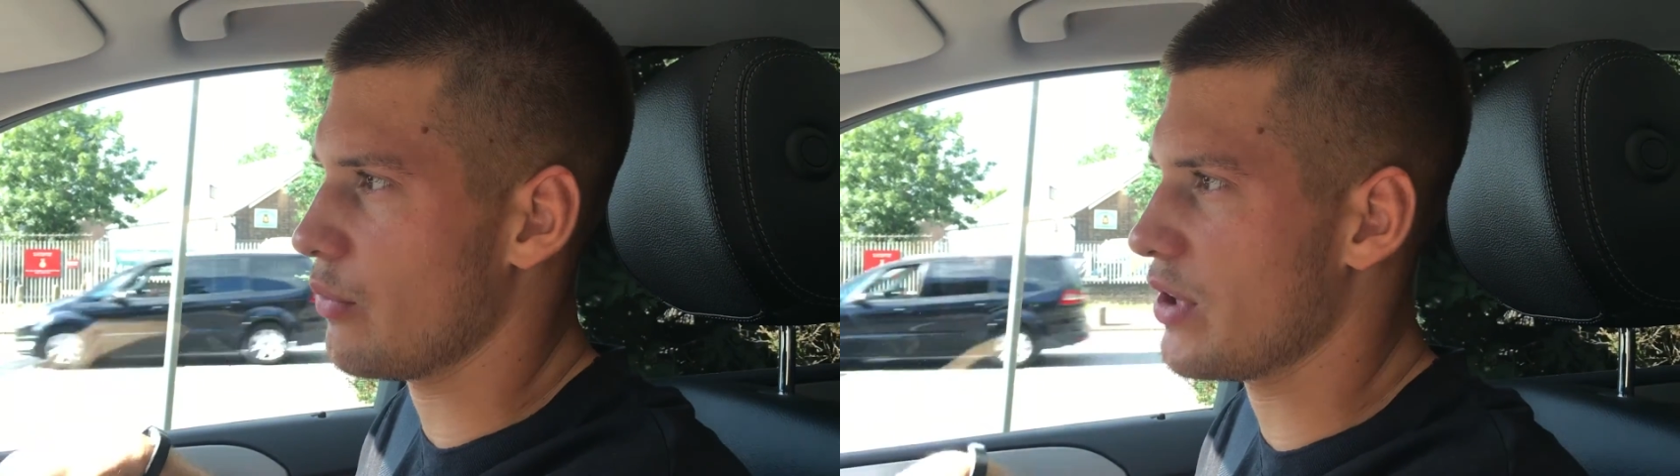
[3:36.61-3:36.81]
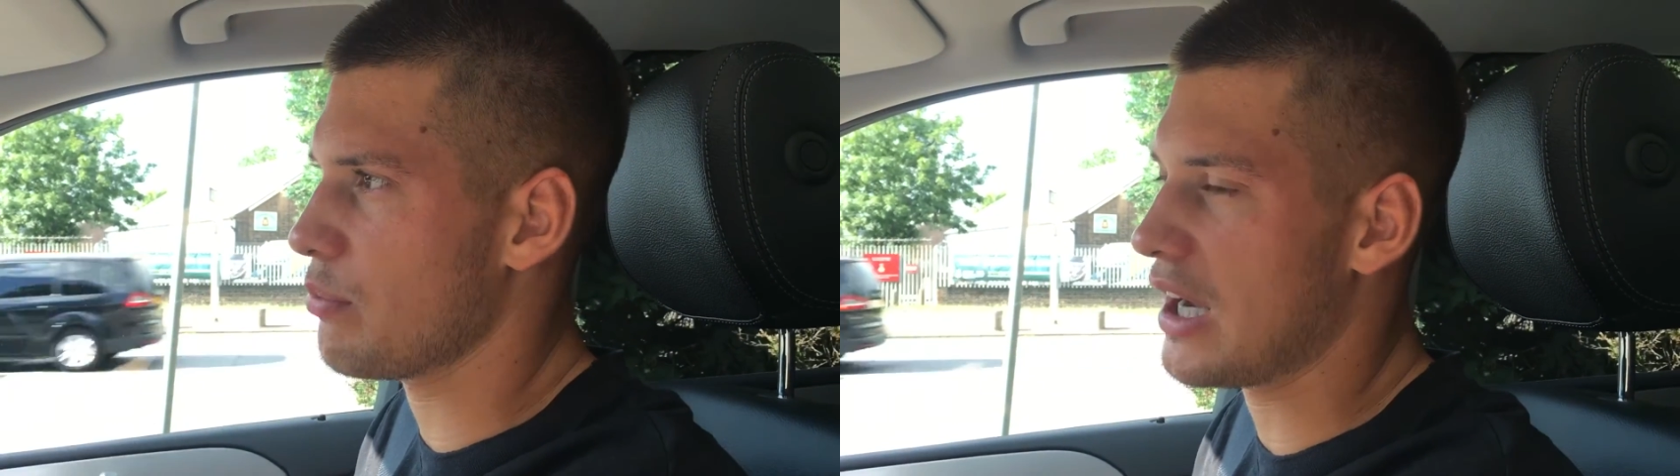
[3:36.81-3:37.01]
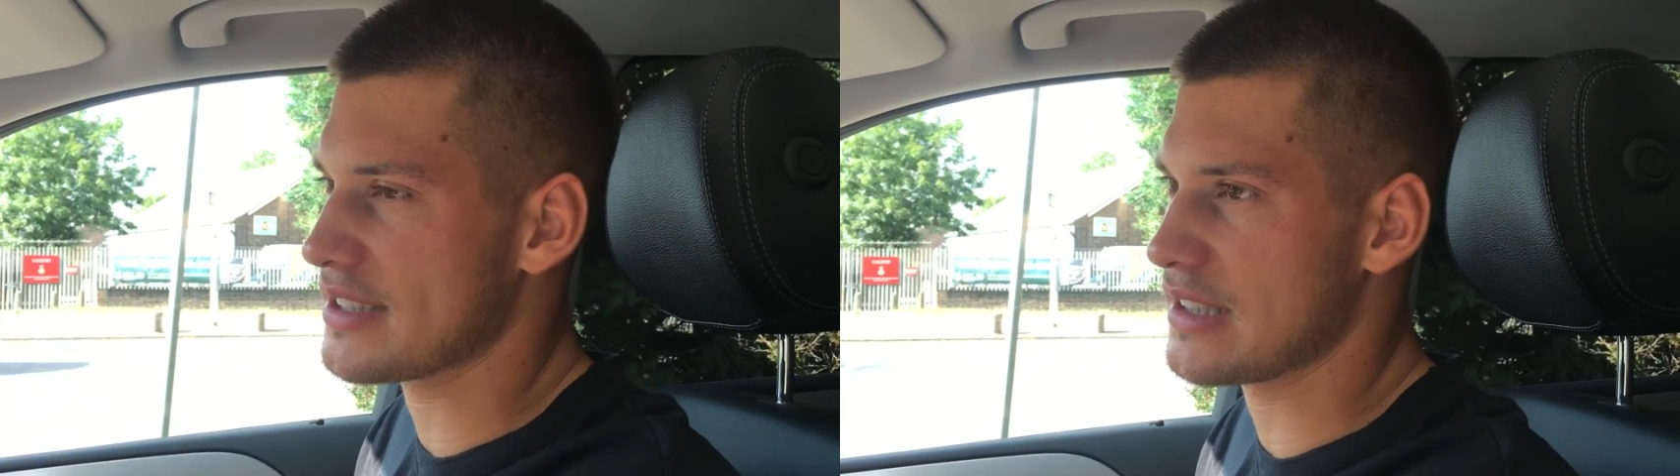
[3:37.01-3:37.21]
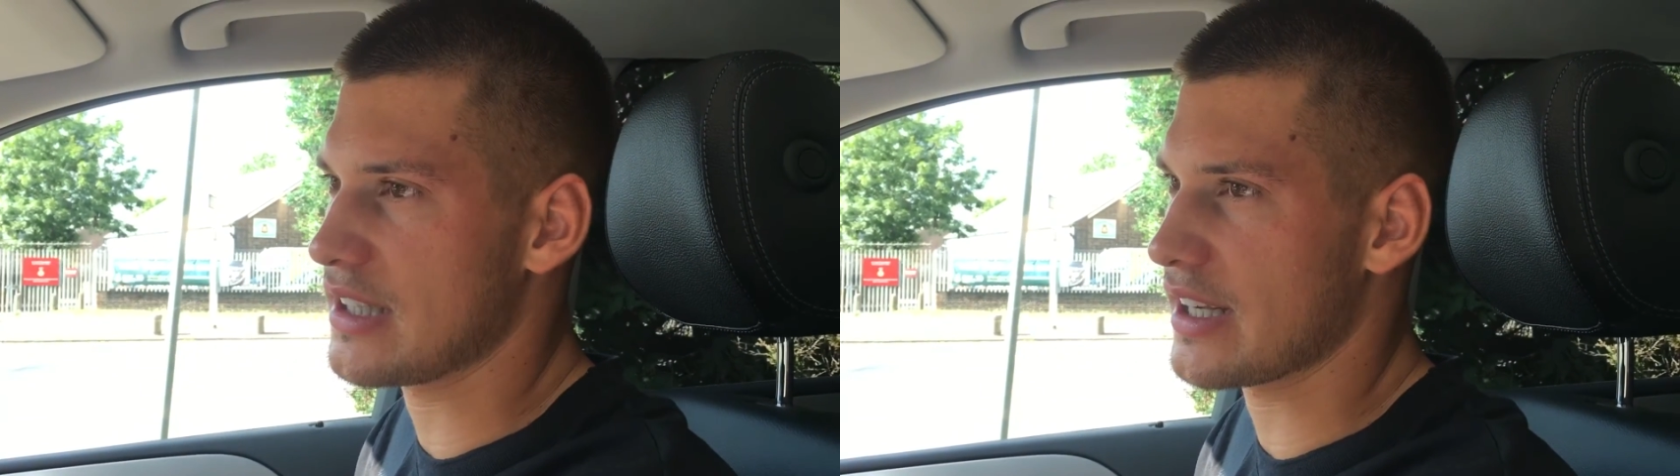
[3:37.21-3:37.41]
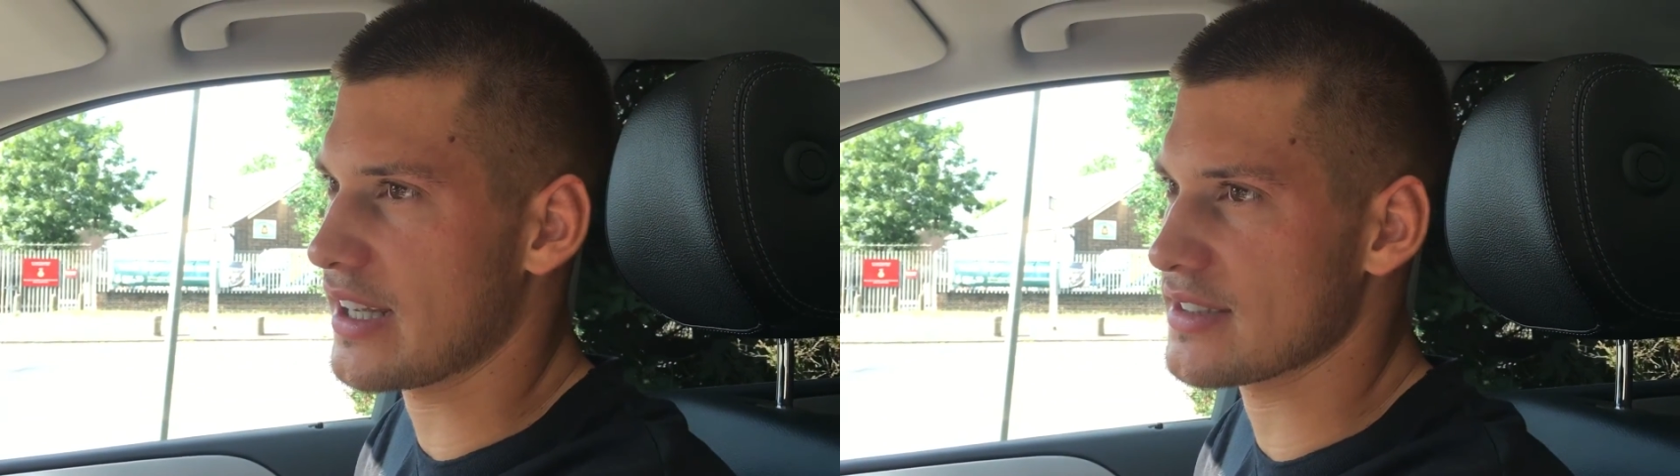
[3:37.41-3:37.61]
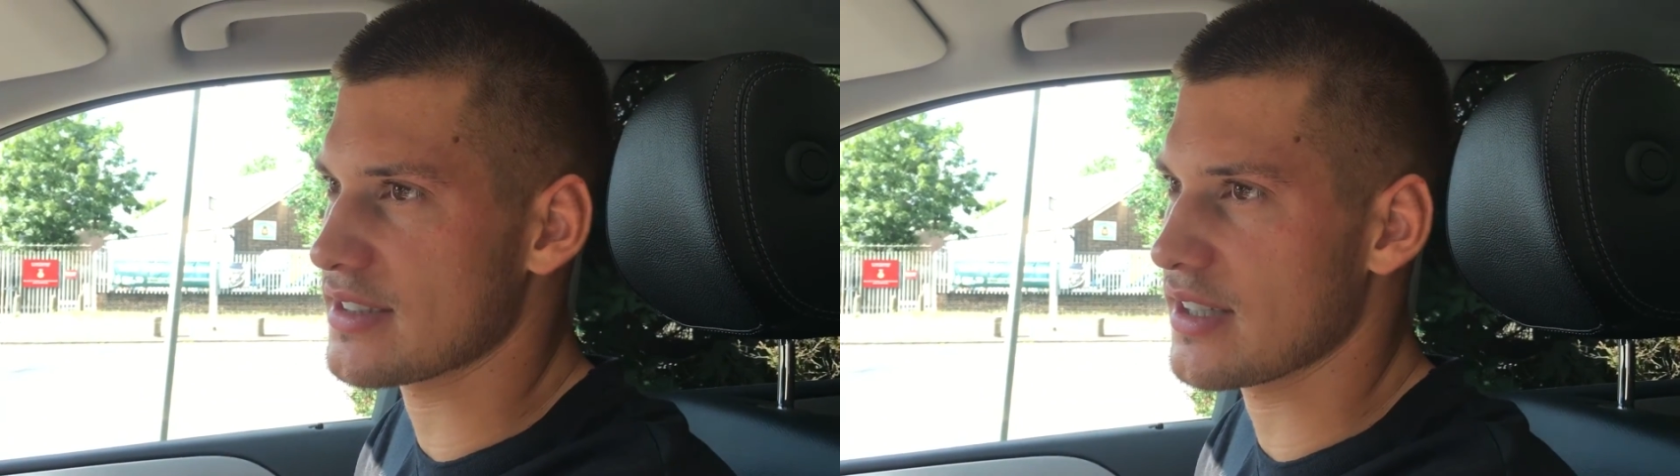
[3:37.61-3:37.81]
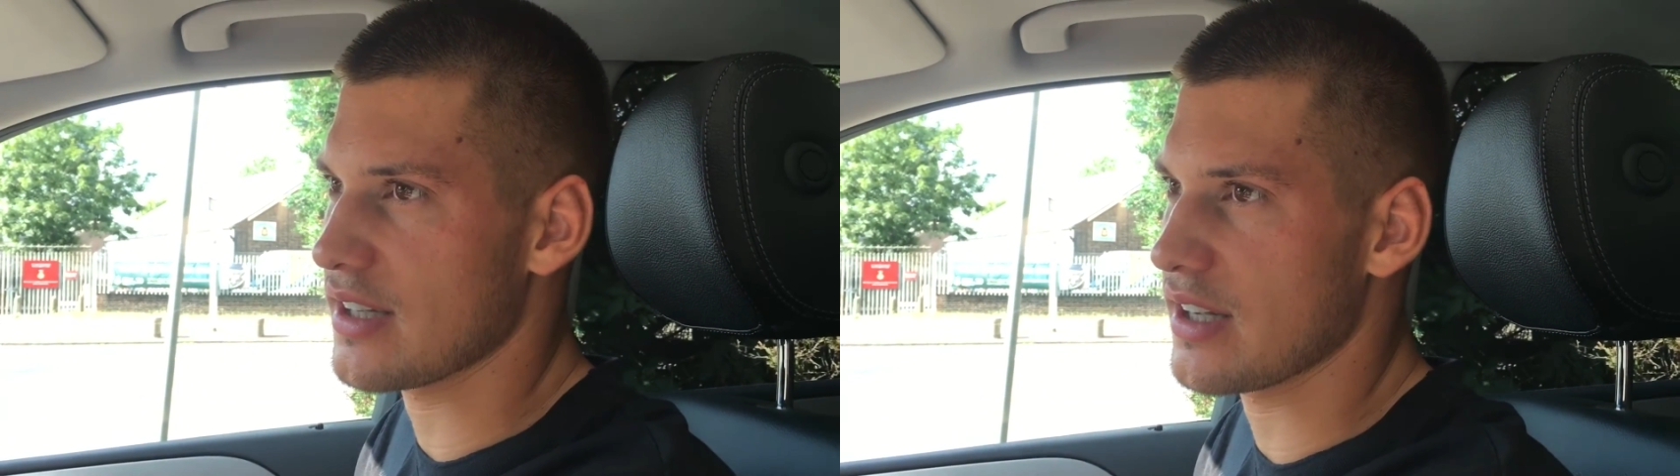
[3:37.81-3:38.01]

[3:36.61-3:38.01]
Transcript: with Basel against